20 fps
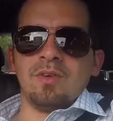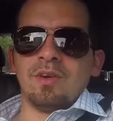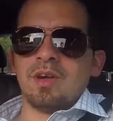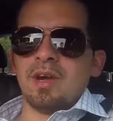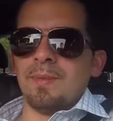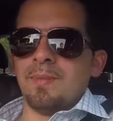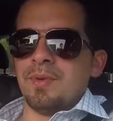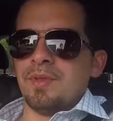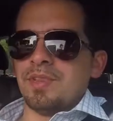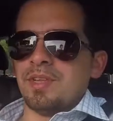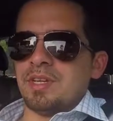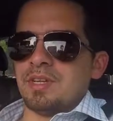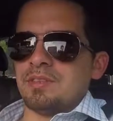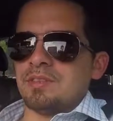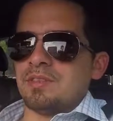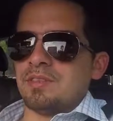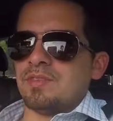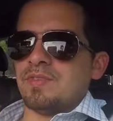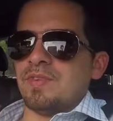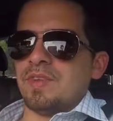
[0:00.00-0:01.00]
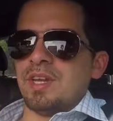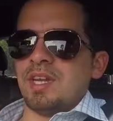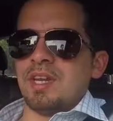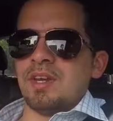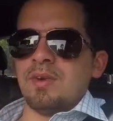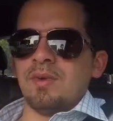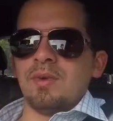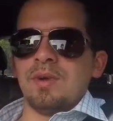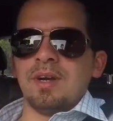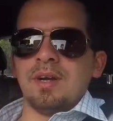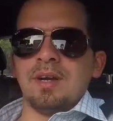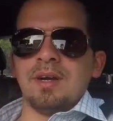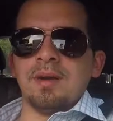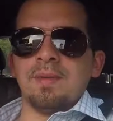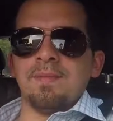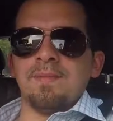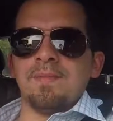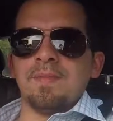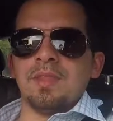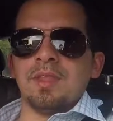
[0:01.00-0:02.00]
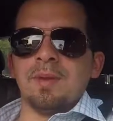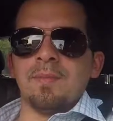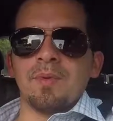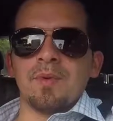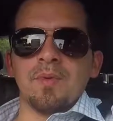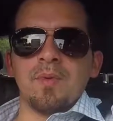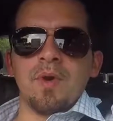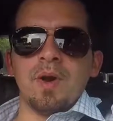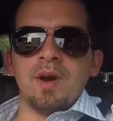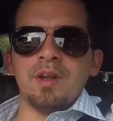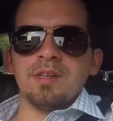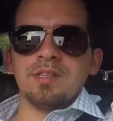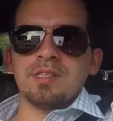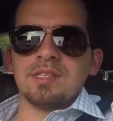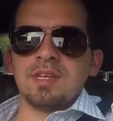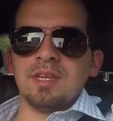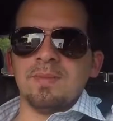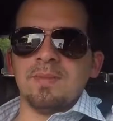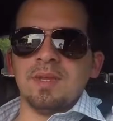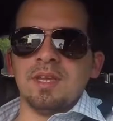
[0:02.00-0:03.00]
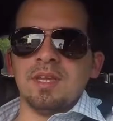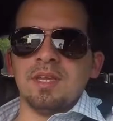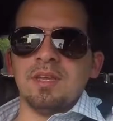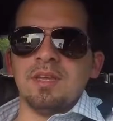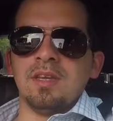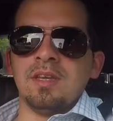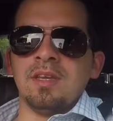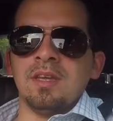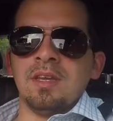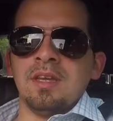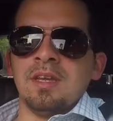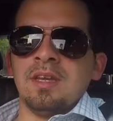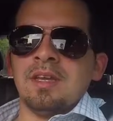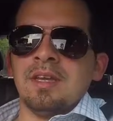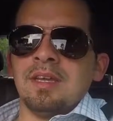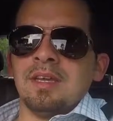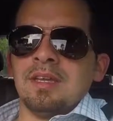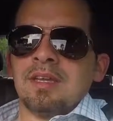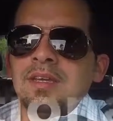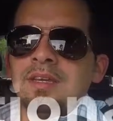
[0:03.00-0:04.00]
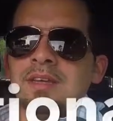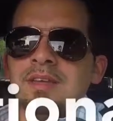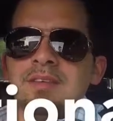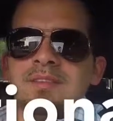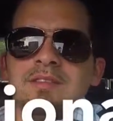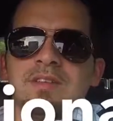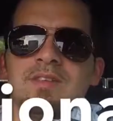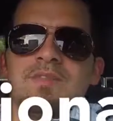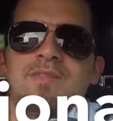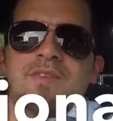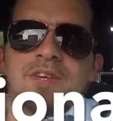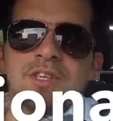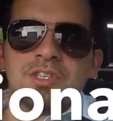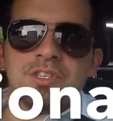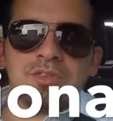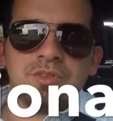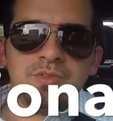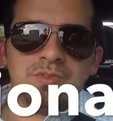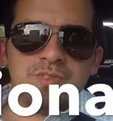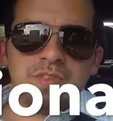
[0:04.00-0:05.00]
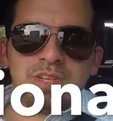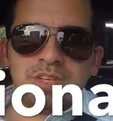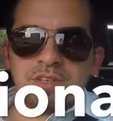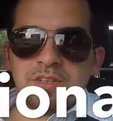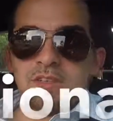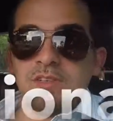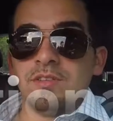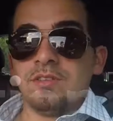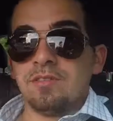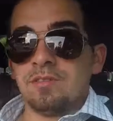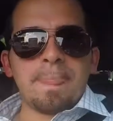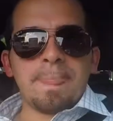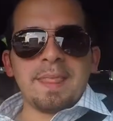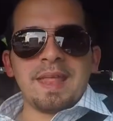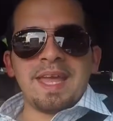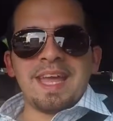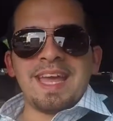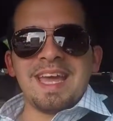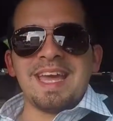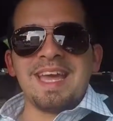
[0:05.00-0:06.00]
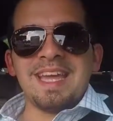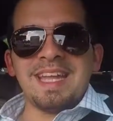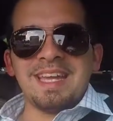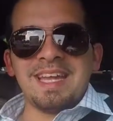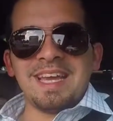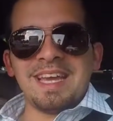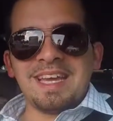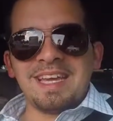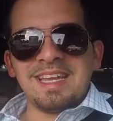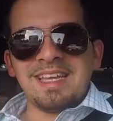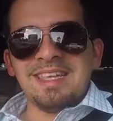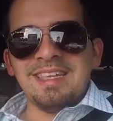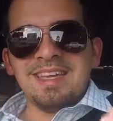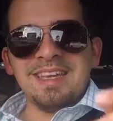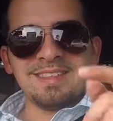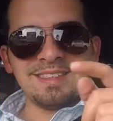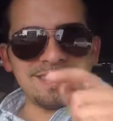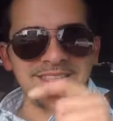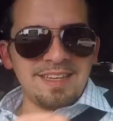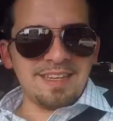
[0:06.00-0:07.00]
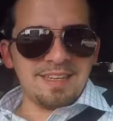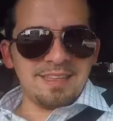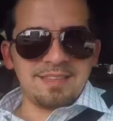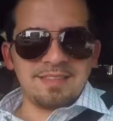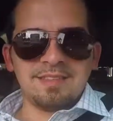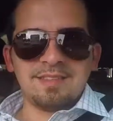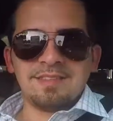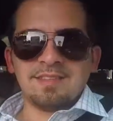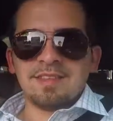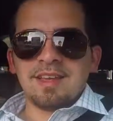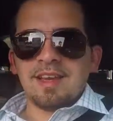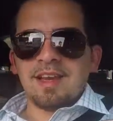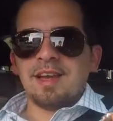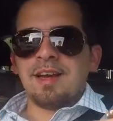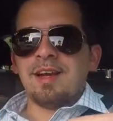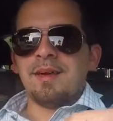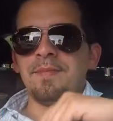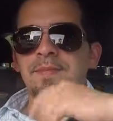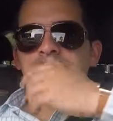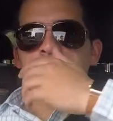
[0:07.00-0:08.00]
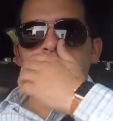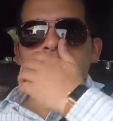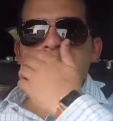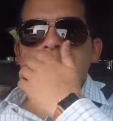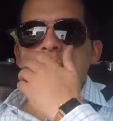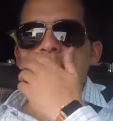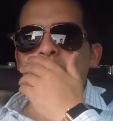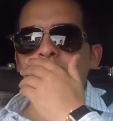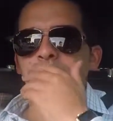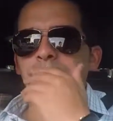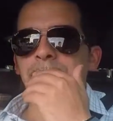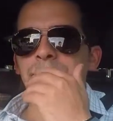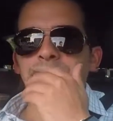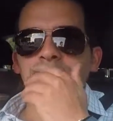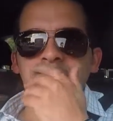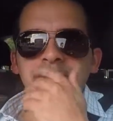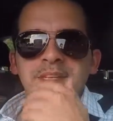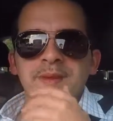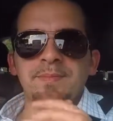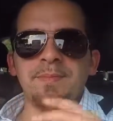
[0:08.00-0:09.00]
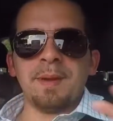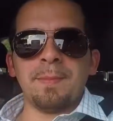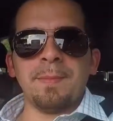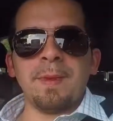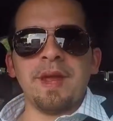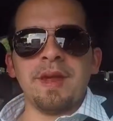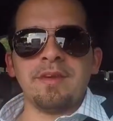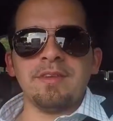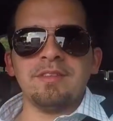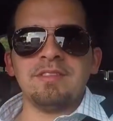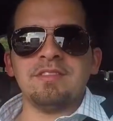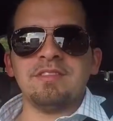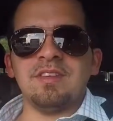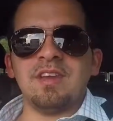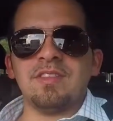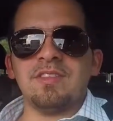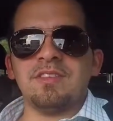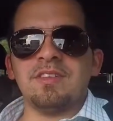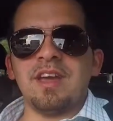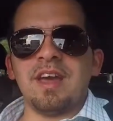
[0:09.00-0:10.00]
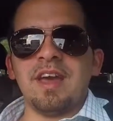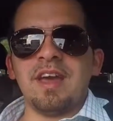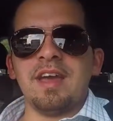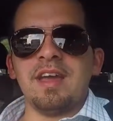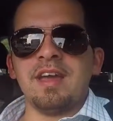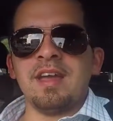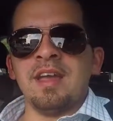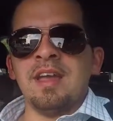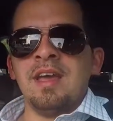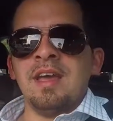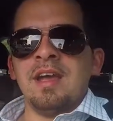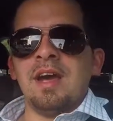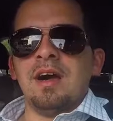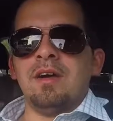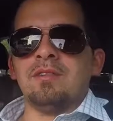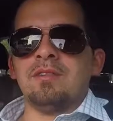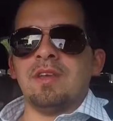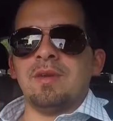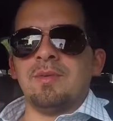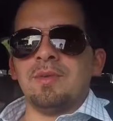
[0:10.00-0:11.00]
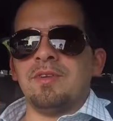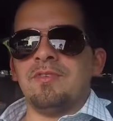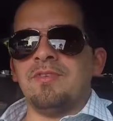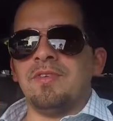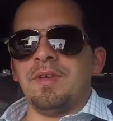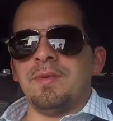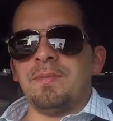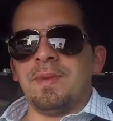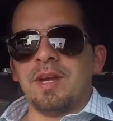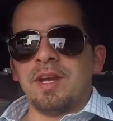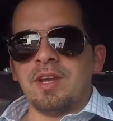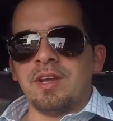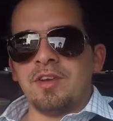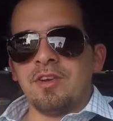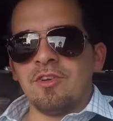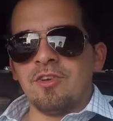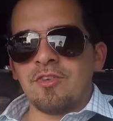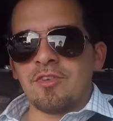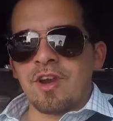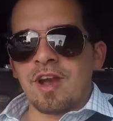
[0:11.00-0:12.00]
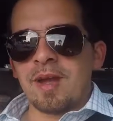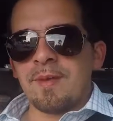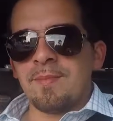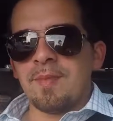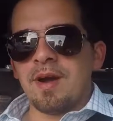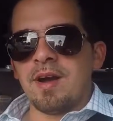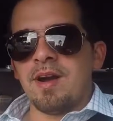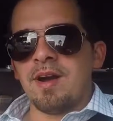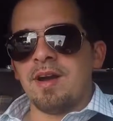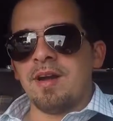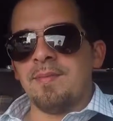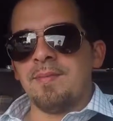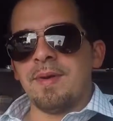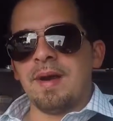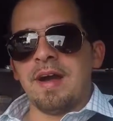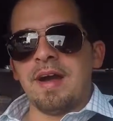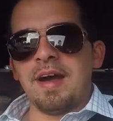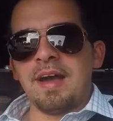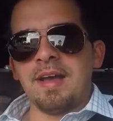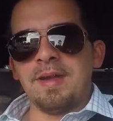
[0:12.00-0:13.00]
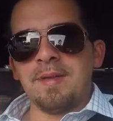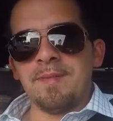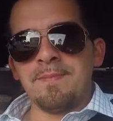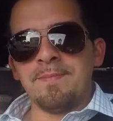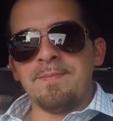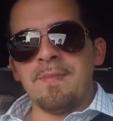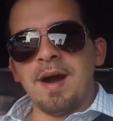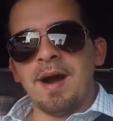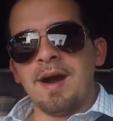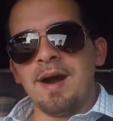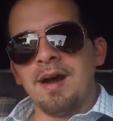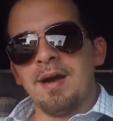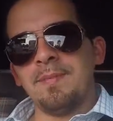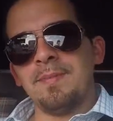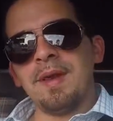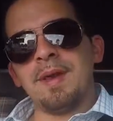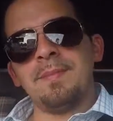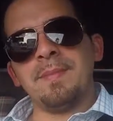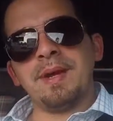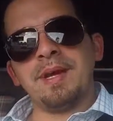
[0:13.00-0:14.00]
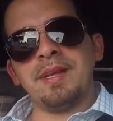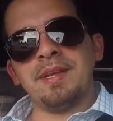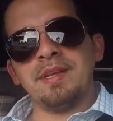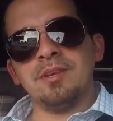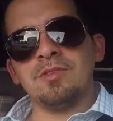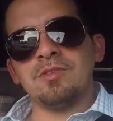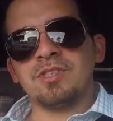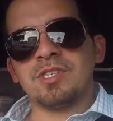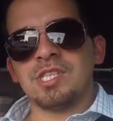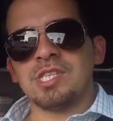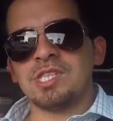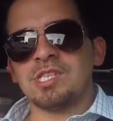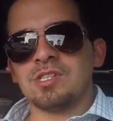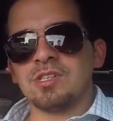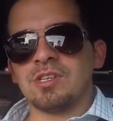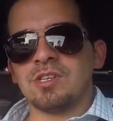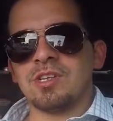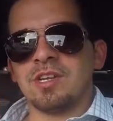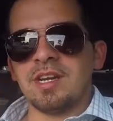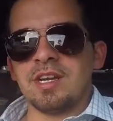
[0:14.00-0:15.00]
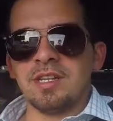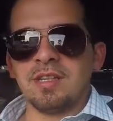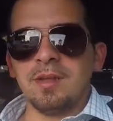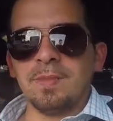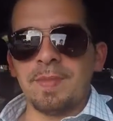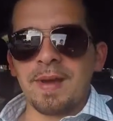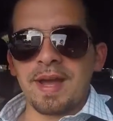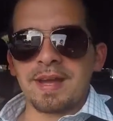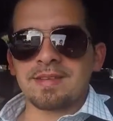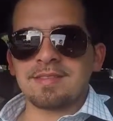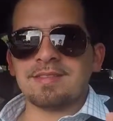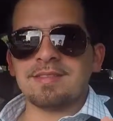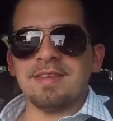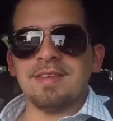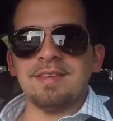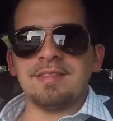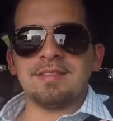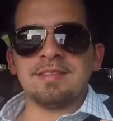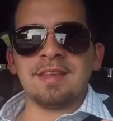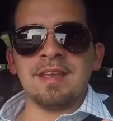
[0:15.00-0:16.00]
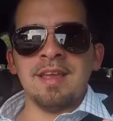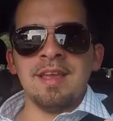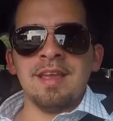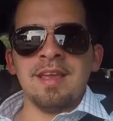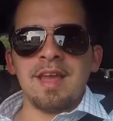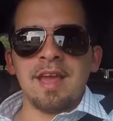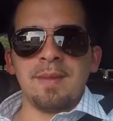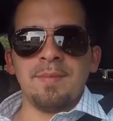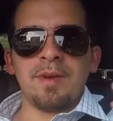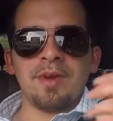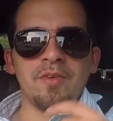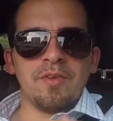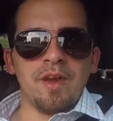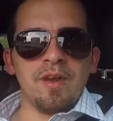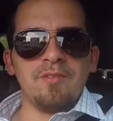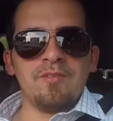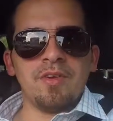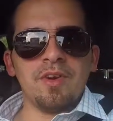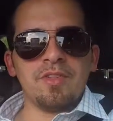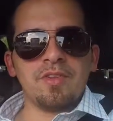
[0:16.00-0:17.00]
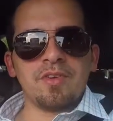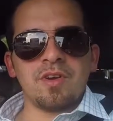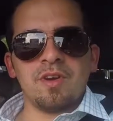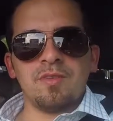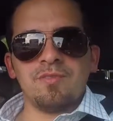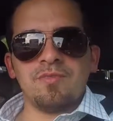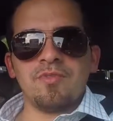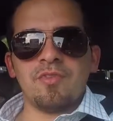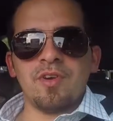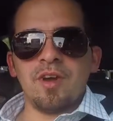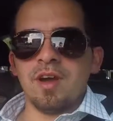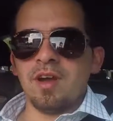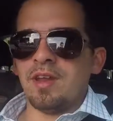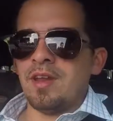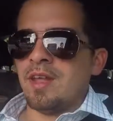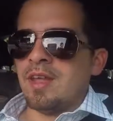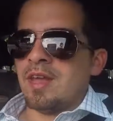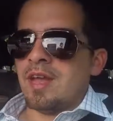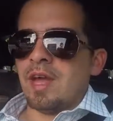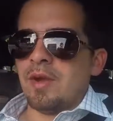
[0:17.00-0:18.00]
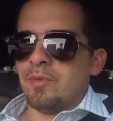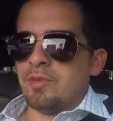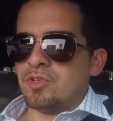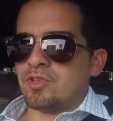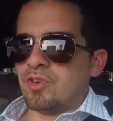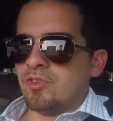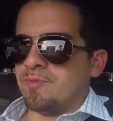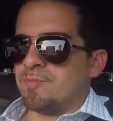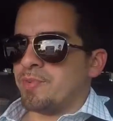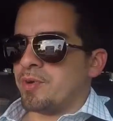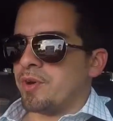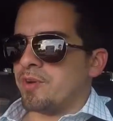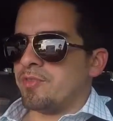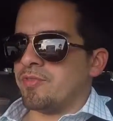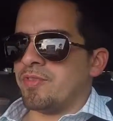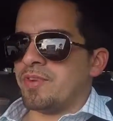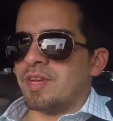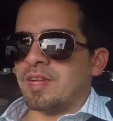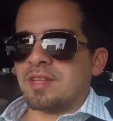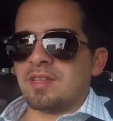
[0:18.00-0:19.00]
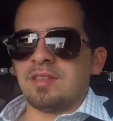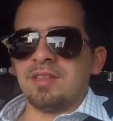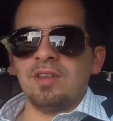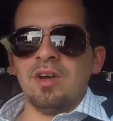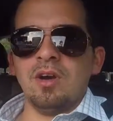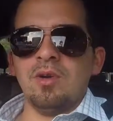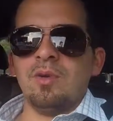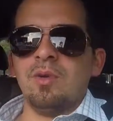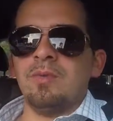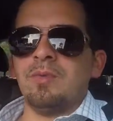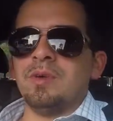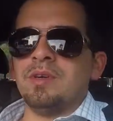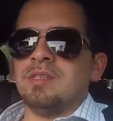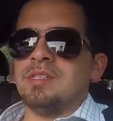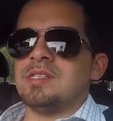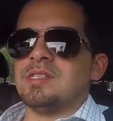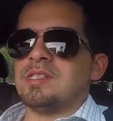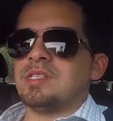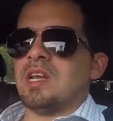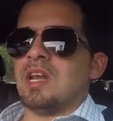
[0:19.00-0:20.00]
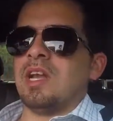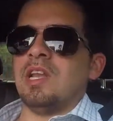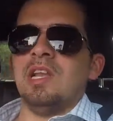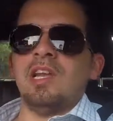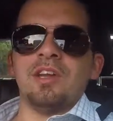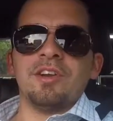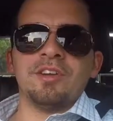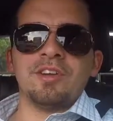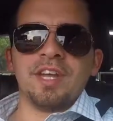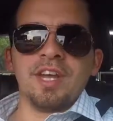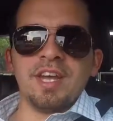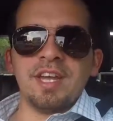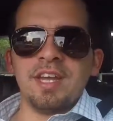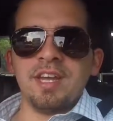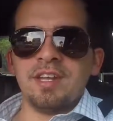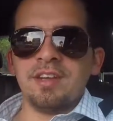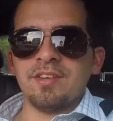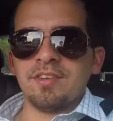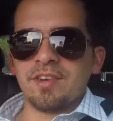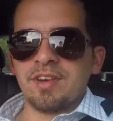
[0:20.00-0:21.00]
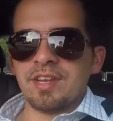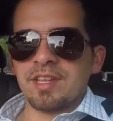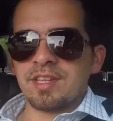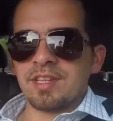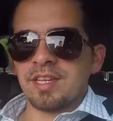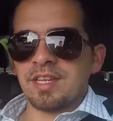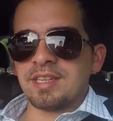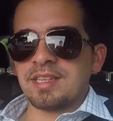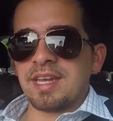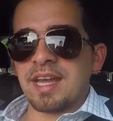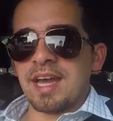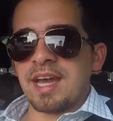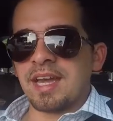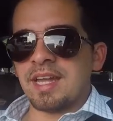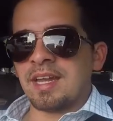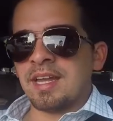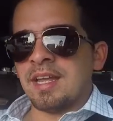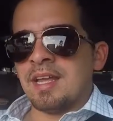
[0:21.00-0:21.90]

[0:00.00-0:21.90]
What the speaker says: a couple things this video. Number one is going to be, is it a functional vehicle? And yes, it is. I picked up my parents the other day. I was able to fit my grandma, my mom, and my little sister in the back seat, and my grandfather up front, and we drove perfect. No one was cluttered in or anything like that.